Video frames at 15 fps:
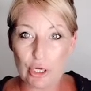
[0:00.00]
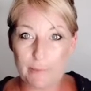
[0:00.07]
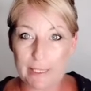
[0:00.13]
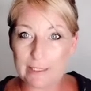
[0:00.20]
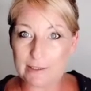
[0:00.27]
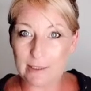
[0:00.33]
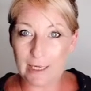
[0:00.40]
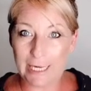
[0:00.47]

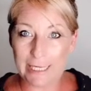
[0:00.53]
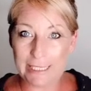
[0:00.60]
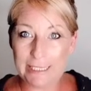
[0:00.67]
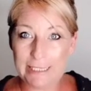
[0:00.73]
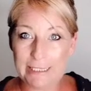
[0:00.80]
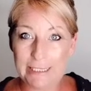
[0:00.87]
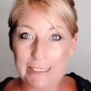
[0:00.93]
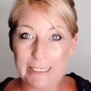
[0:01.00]

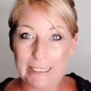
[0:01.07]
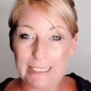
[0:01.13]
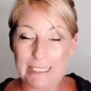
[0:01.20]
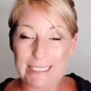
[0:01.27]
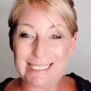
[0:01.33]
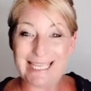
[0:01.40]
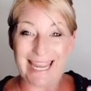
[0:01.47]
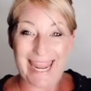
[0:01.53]
anxiety
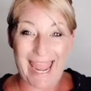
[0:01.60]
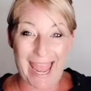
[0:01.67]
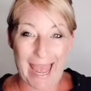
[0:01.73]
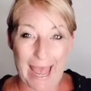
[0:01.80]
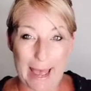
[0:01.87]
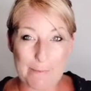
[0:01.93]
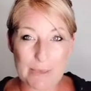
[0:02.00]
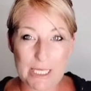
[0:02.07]
is a
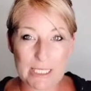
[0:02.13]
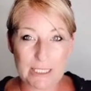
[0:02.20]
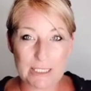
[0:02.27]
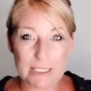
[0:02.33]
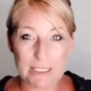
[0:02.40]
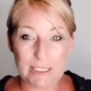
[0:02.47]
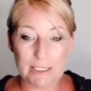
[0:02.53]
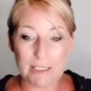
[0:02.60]

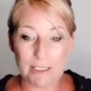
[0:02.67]
habit